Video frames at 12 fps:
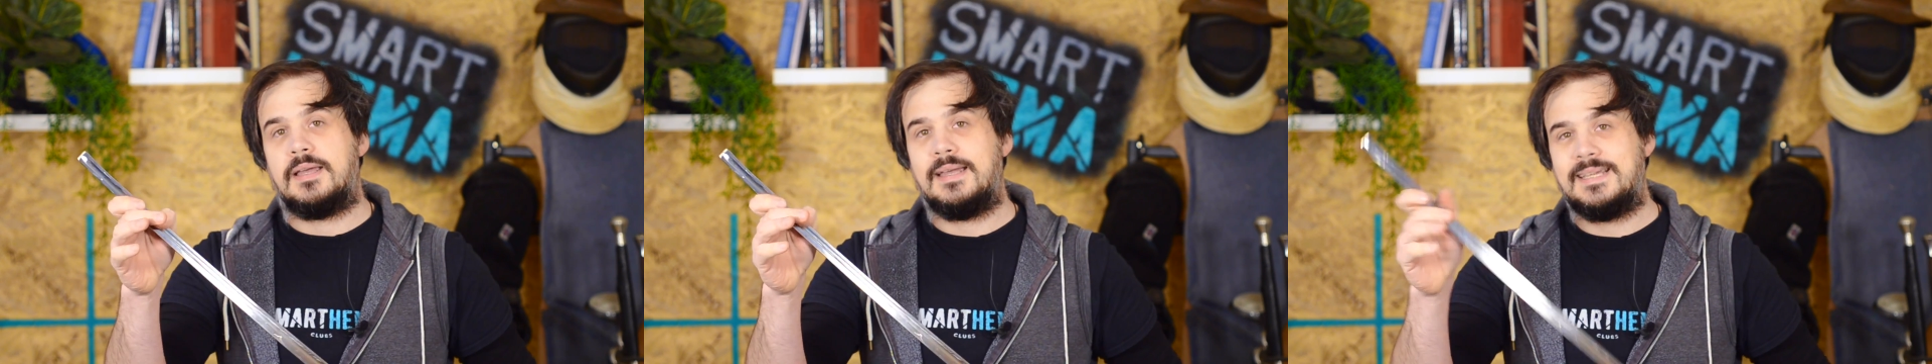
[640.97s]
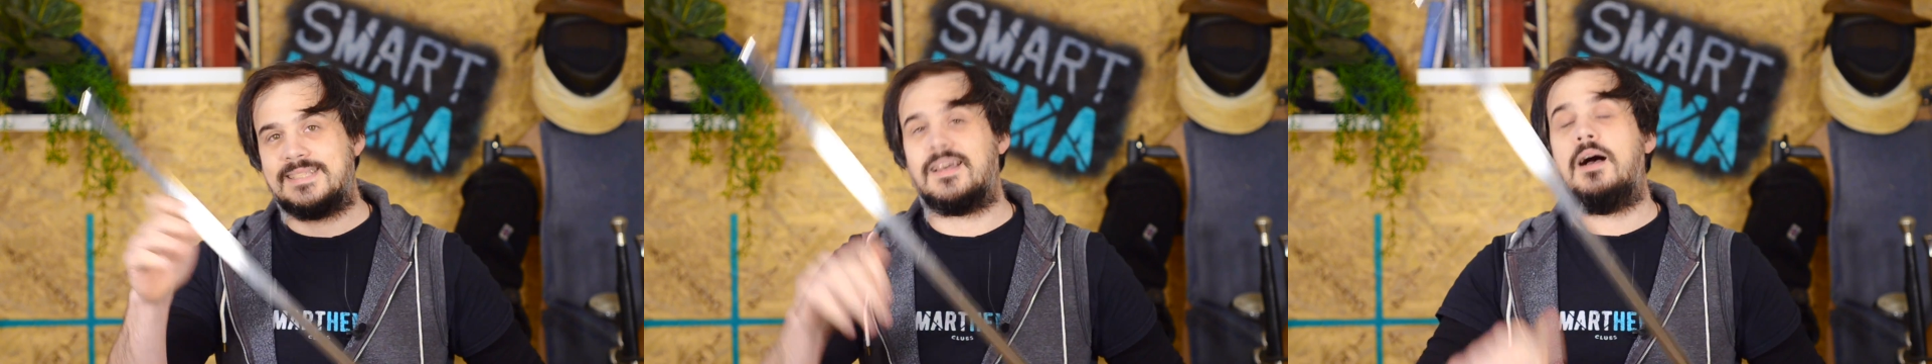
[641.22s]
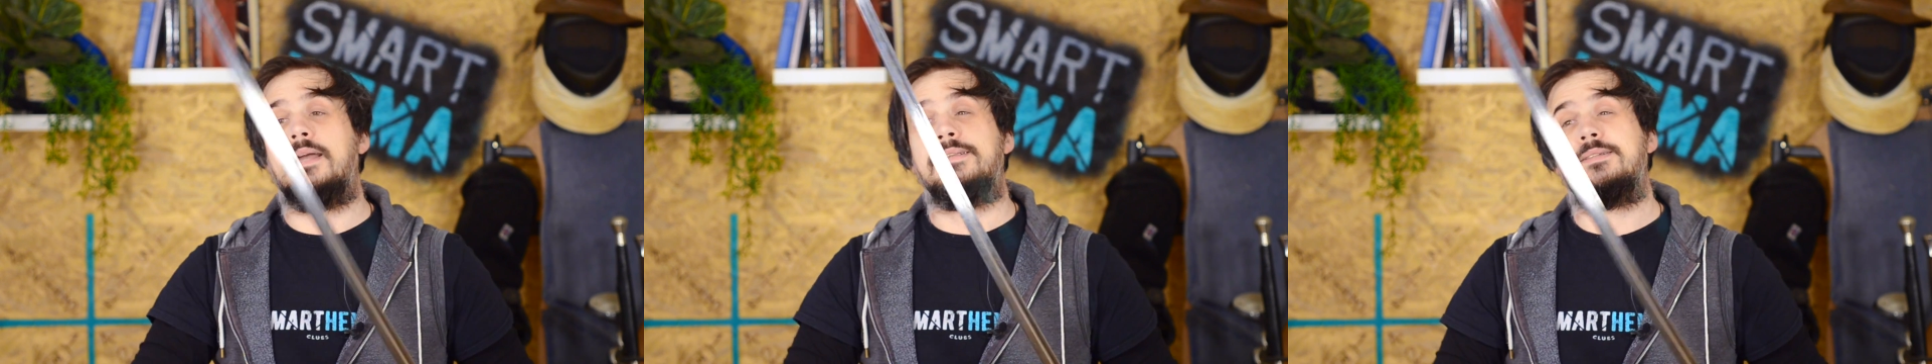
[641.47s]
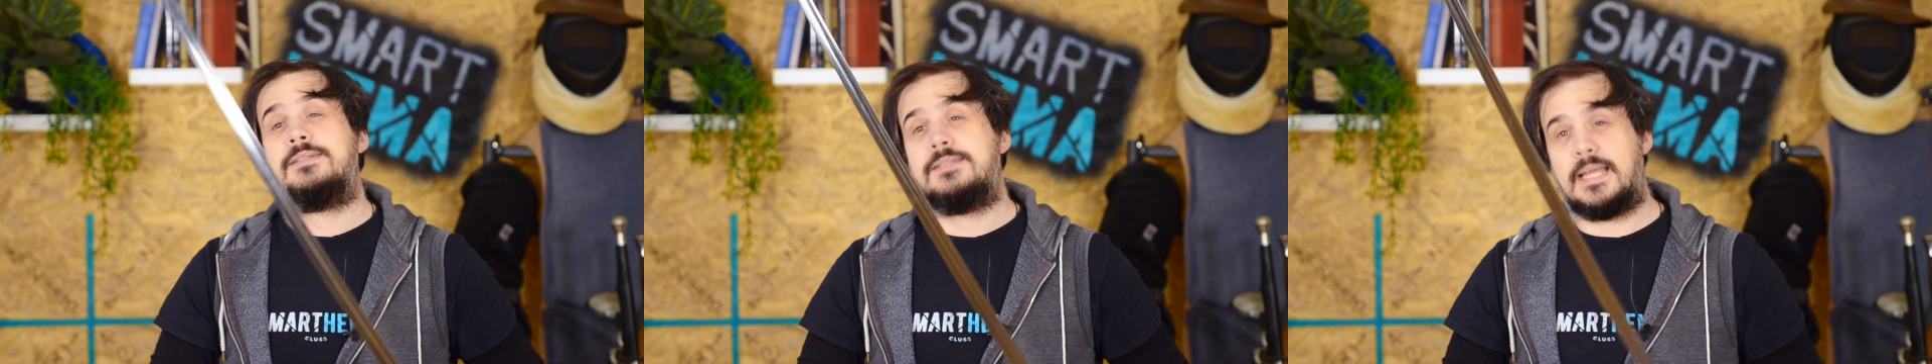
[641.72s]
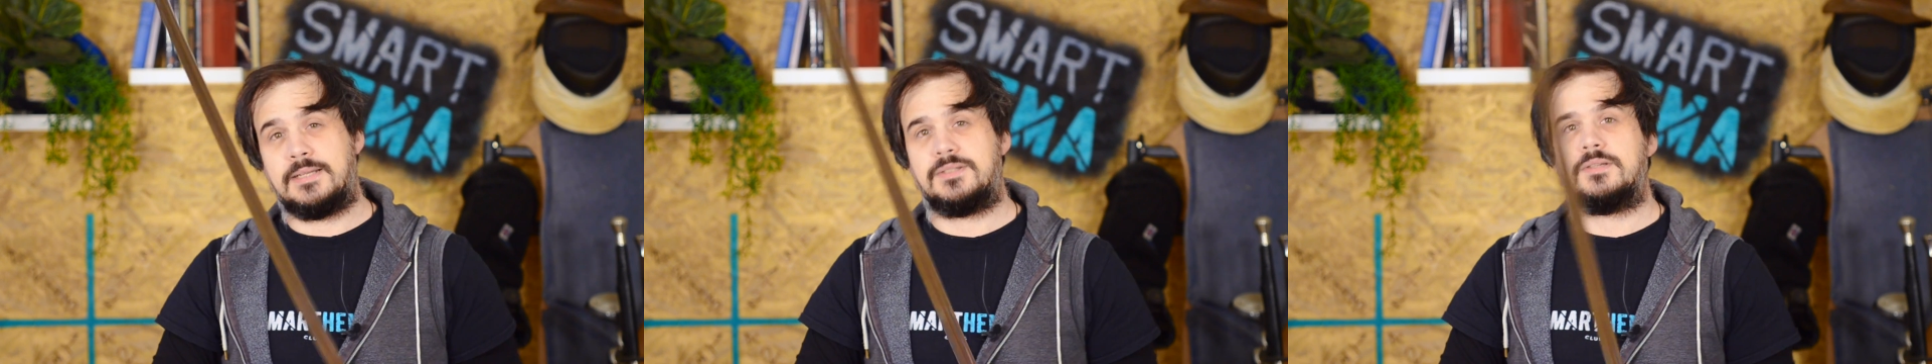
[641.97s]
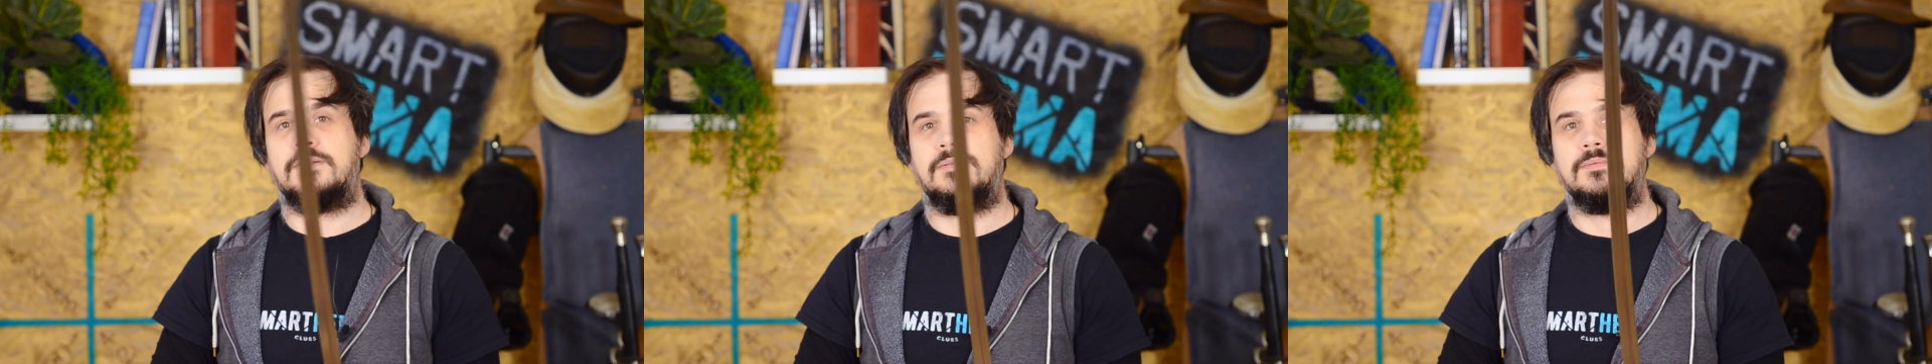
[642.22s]
is
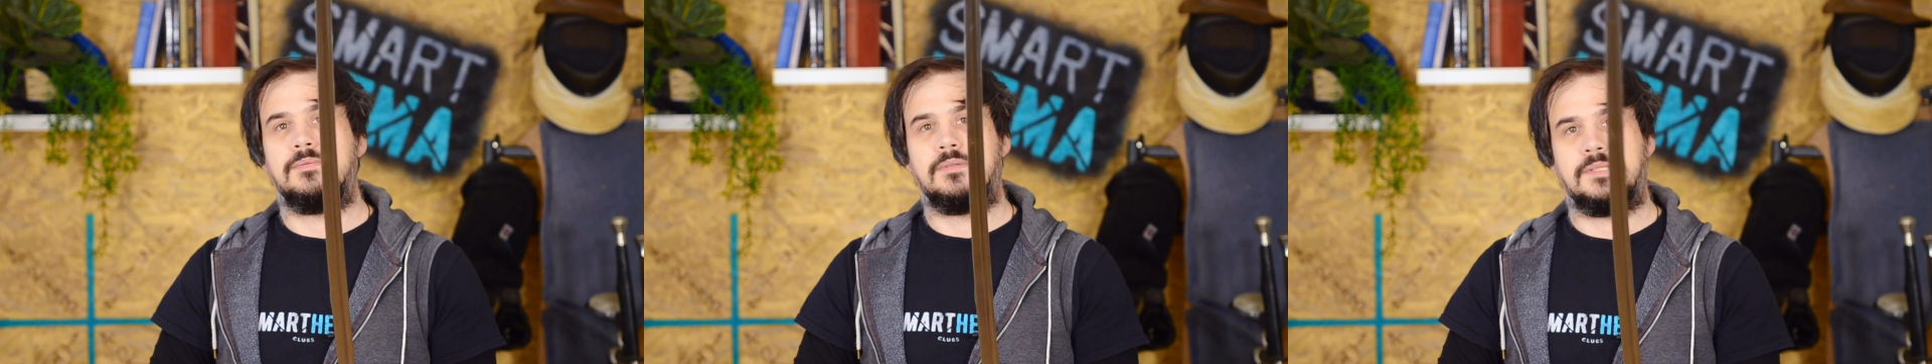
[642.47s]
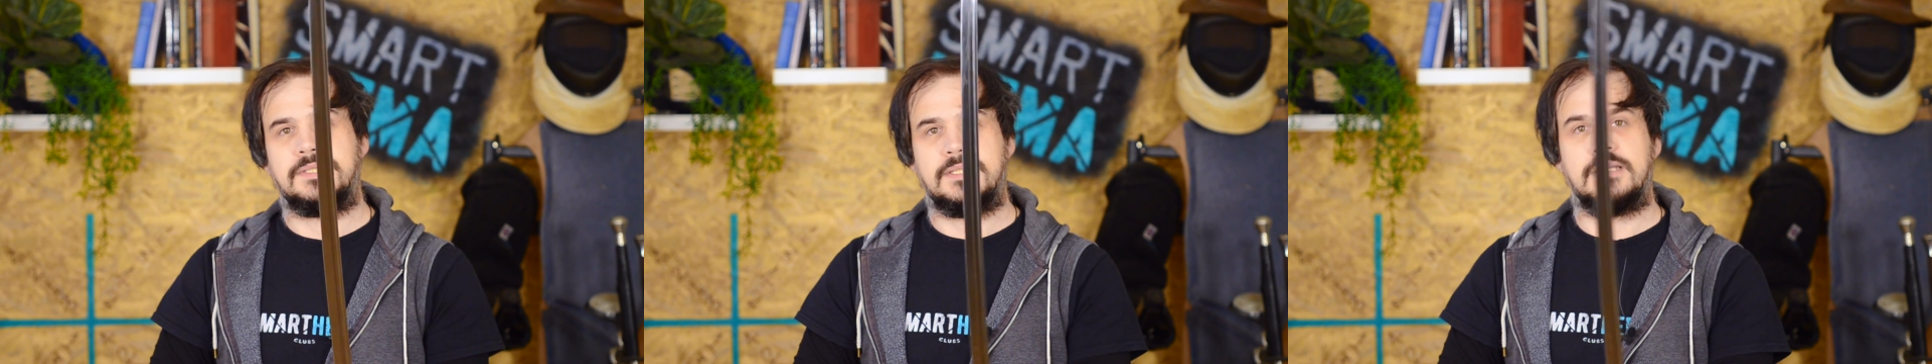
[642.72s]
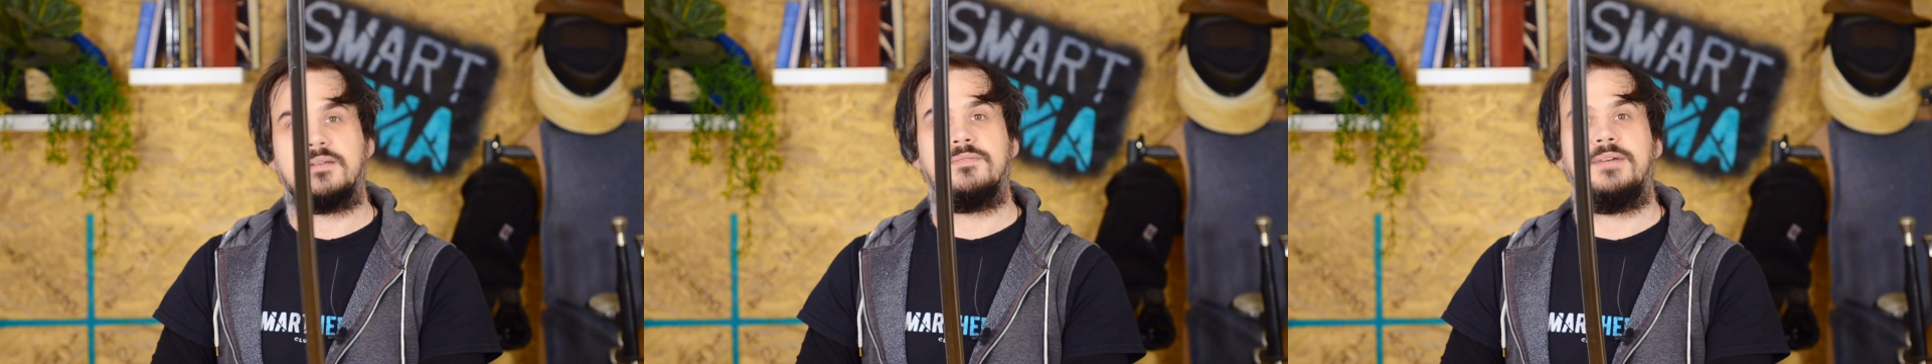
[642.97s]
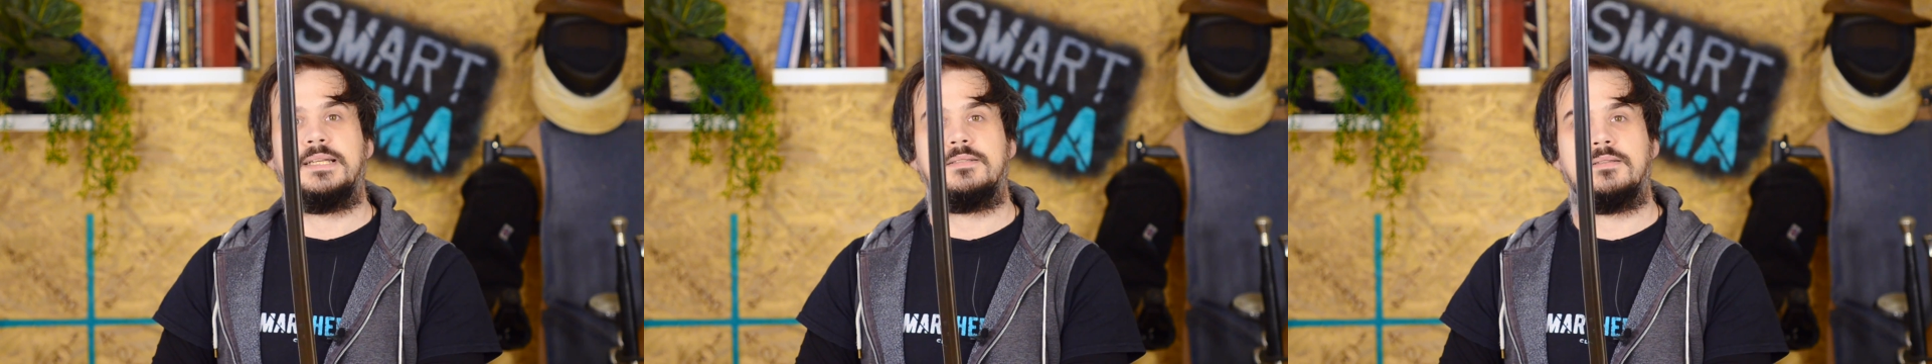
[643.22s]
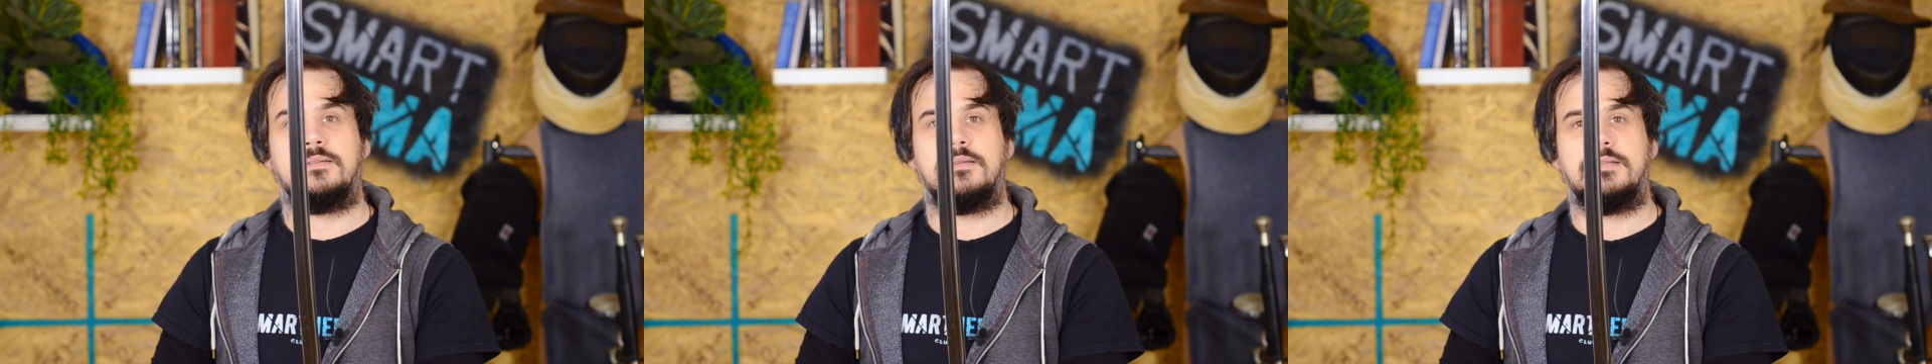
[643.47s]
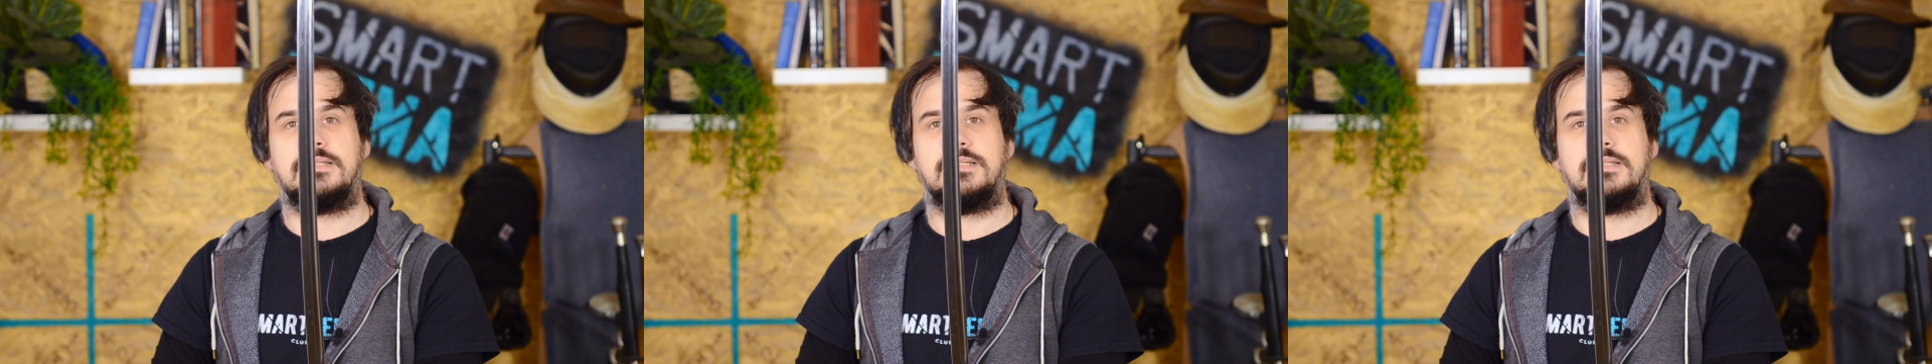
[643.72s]
identical to the Tibetan